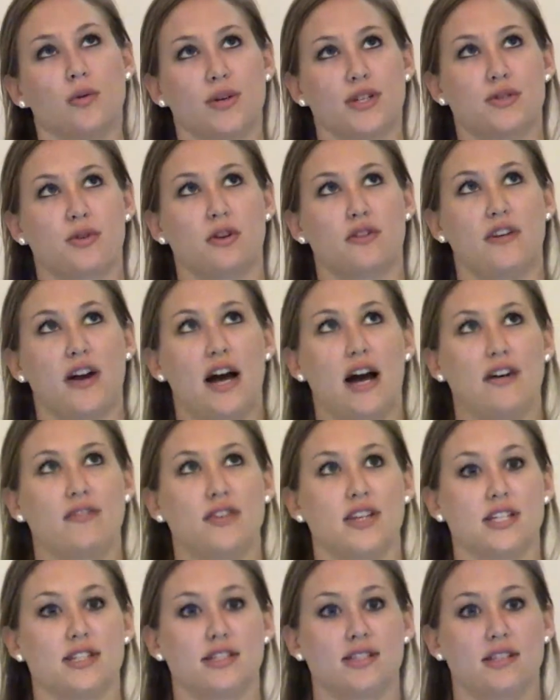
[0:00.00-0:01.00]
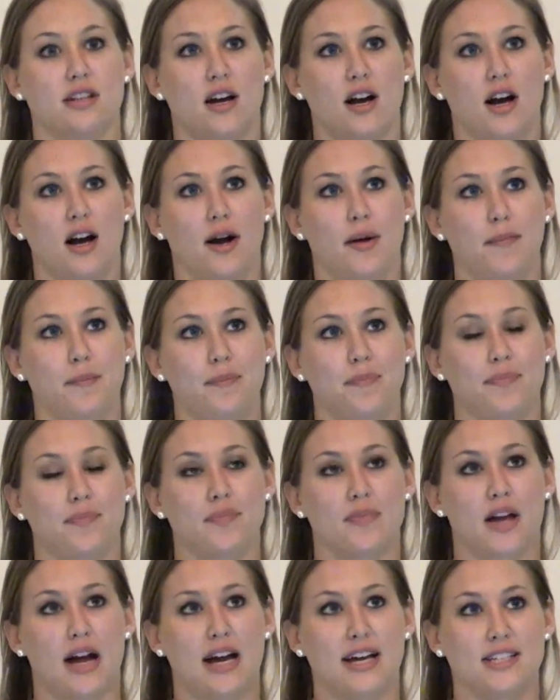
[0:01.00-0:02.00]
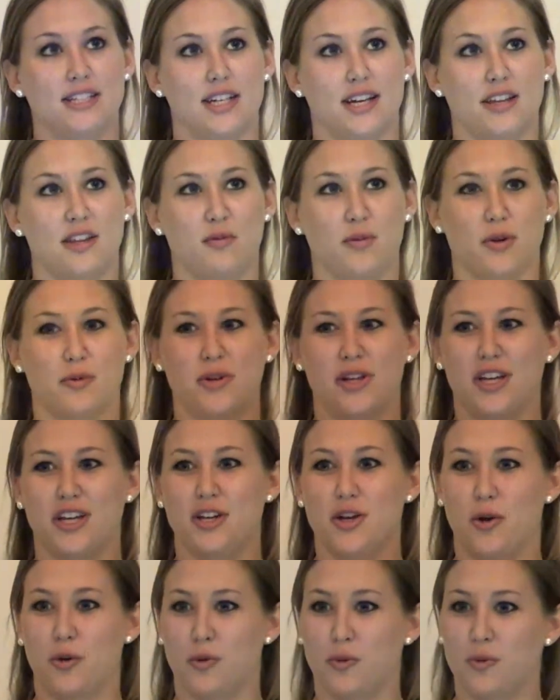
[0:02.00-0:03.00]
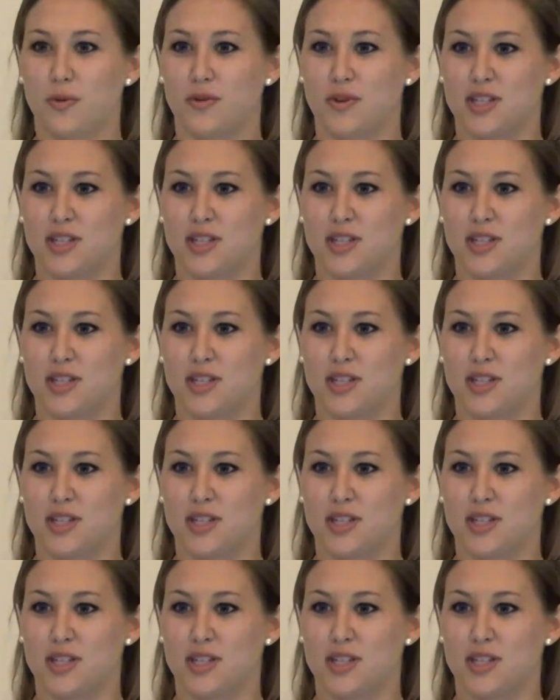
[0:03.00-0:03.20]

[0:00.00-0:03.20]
sort of have this idea that we really know